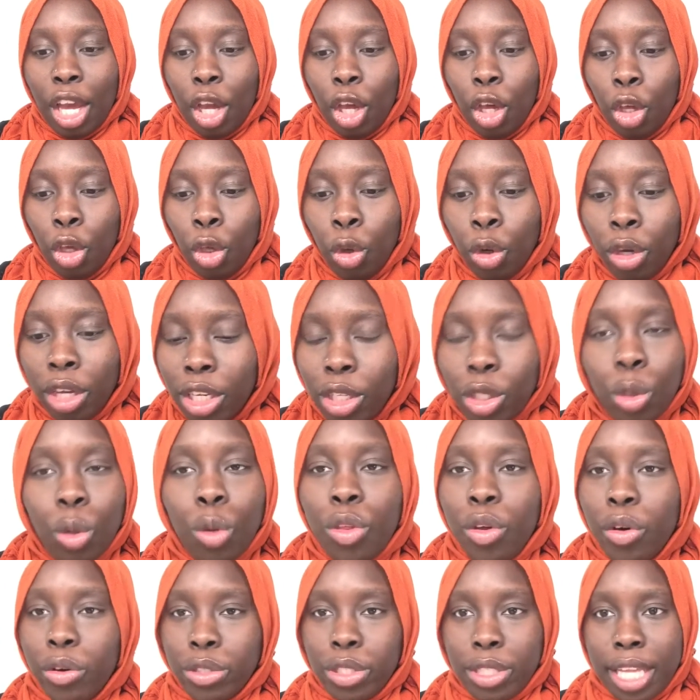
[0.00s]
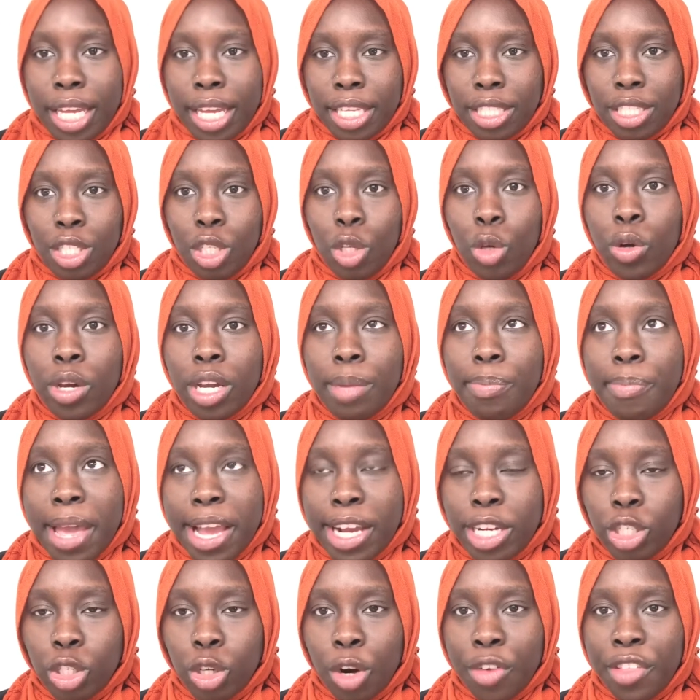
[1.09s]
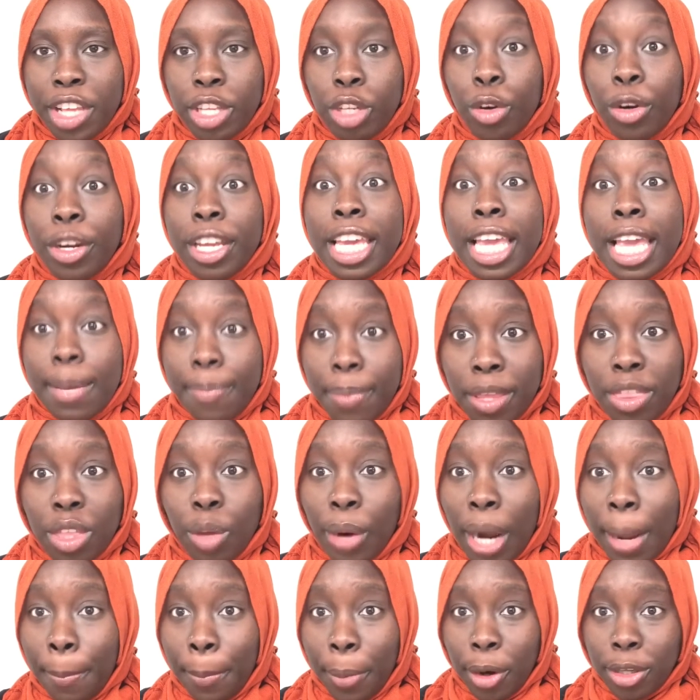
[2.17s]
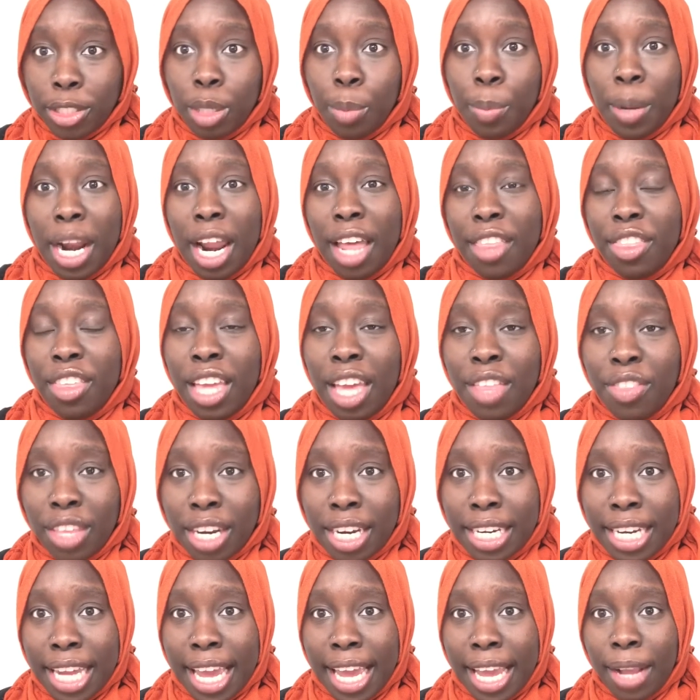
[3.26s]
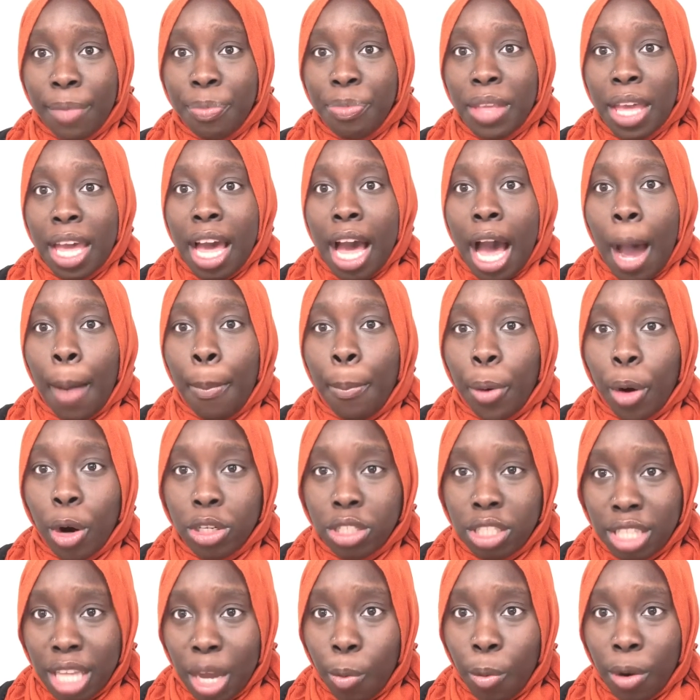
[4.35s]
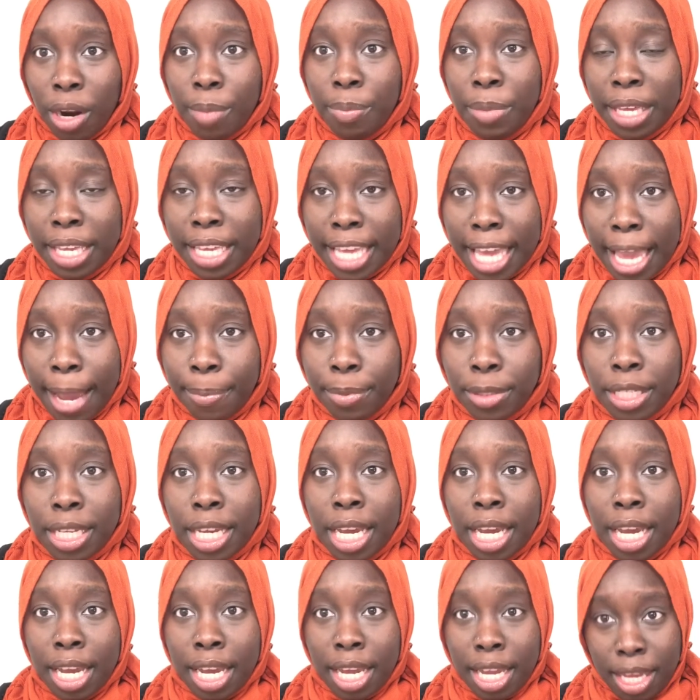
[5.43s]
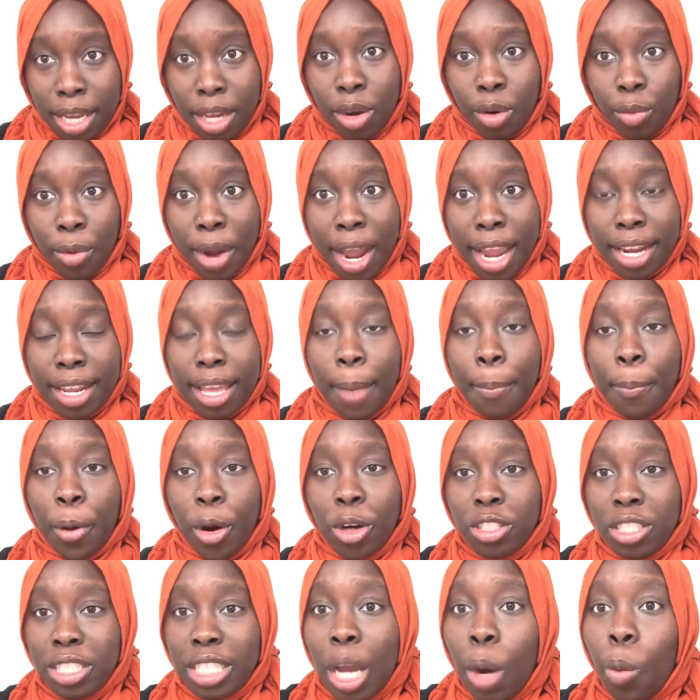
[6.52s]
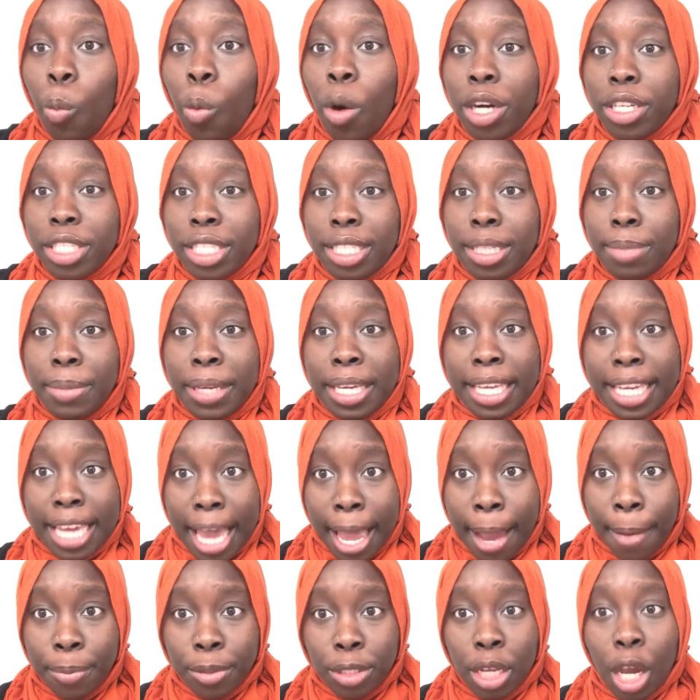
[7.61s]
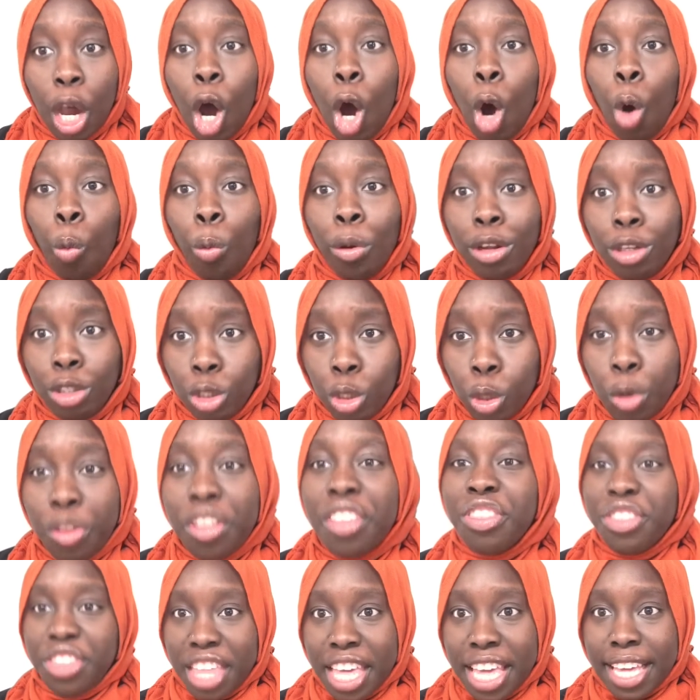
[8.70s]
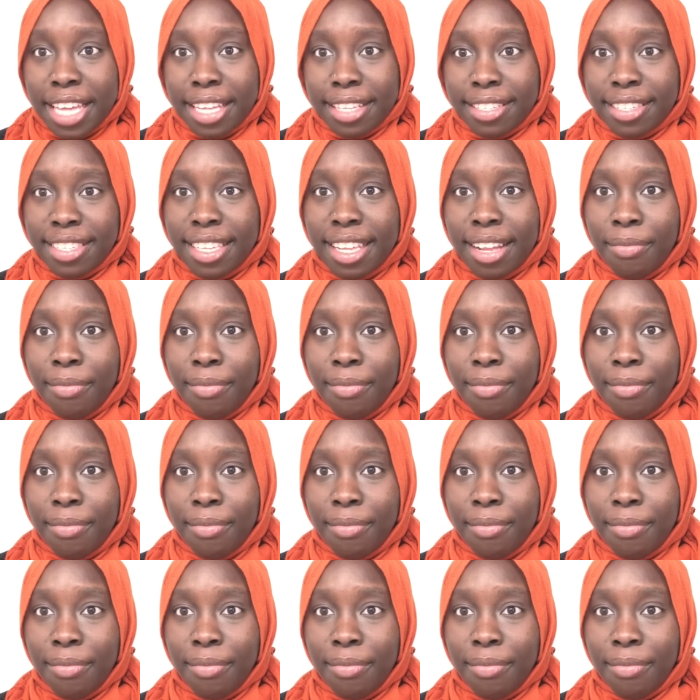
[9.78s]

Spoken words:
you can do those things. You can make sure that you're keeping the right person, but at the end of the day, a person that want to be kept, right? A person that wants to be kept will do the things